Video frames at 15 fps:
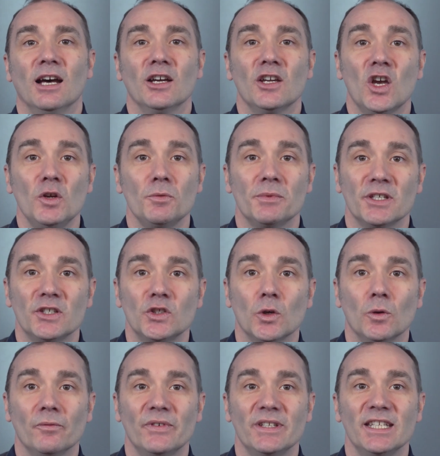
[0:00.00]
I hope this
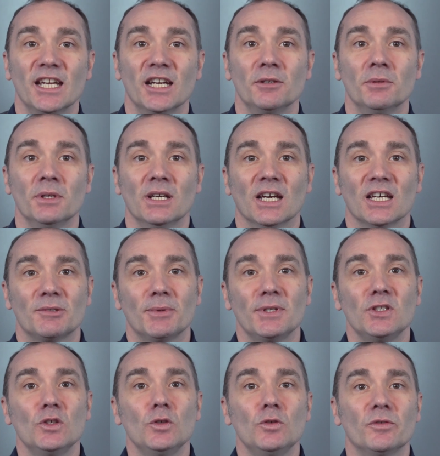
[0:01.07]
short video has
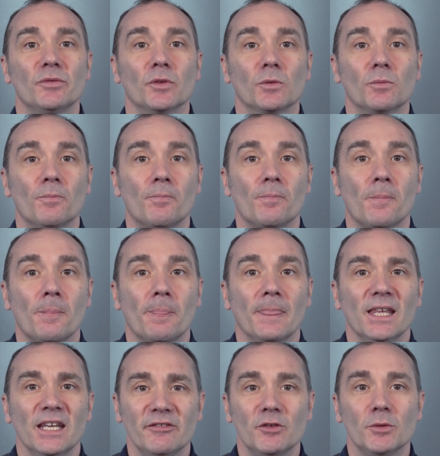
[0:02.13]
been useful.
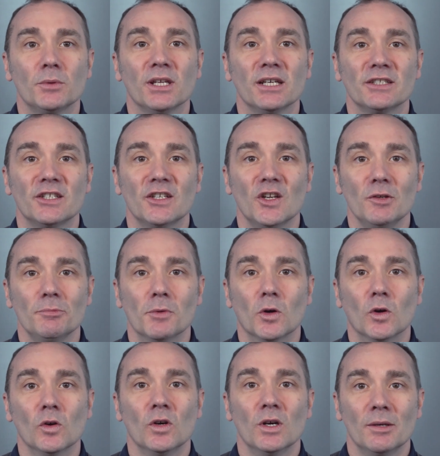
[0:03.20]
If you would like to know
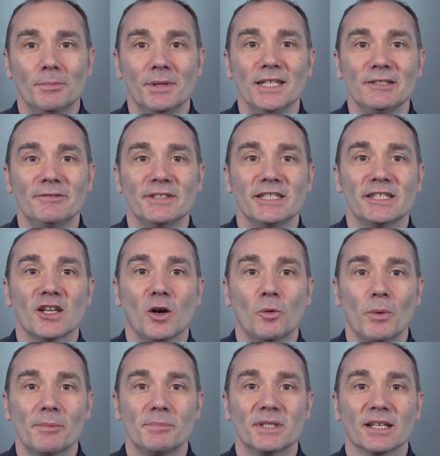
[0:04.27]
more, please visit our
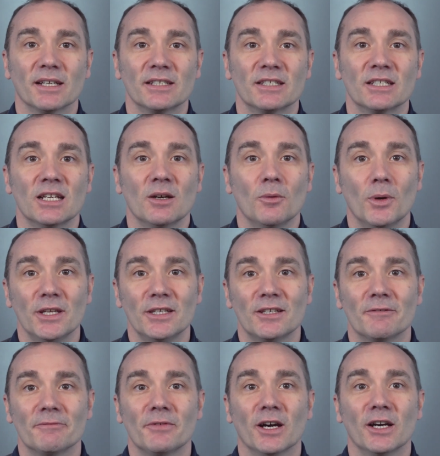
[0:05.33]
website, where you
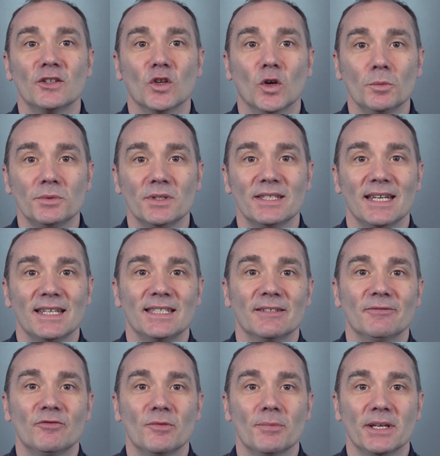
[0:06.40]
can find up-to-date
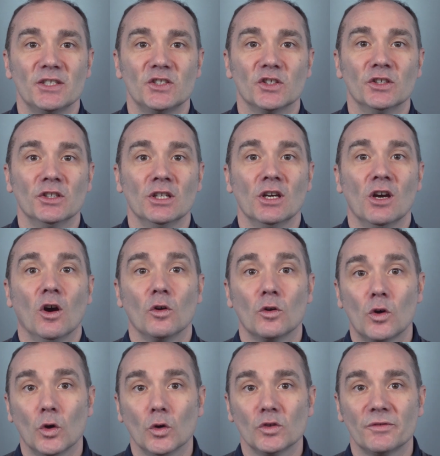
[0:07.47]
information on
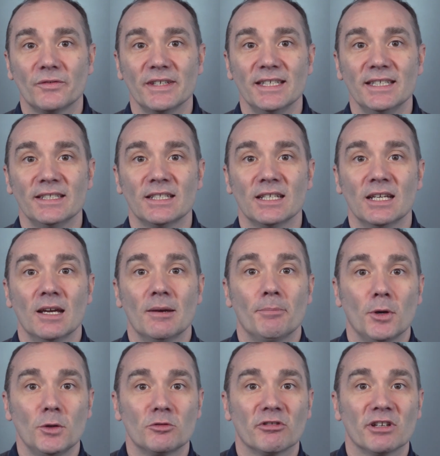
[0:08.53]
course fees,
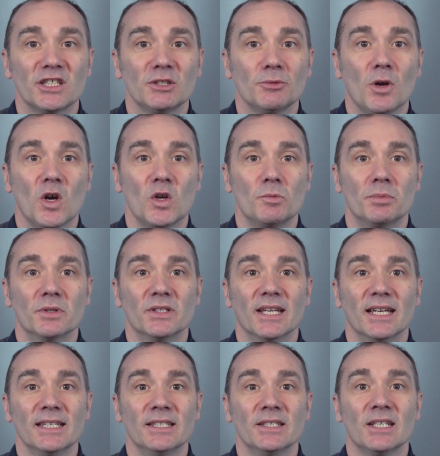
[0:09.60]
postgraduate open
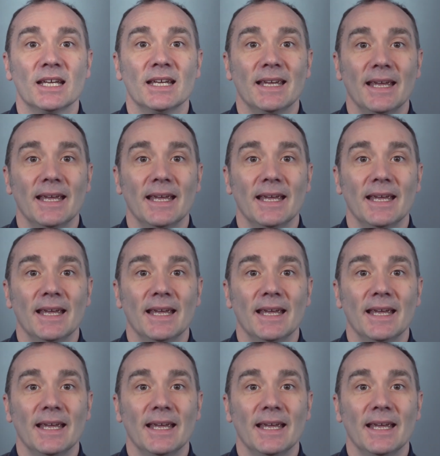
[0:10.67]
days,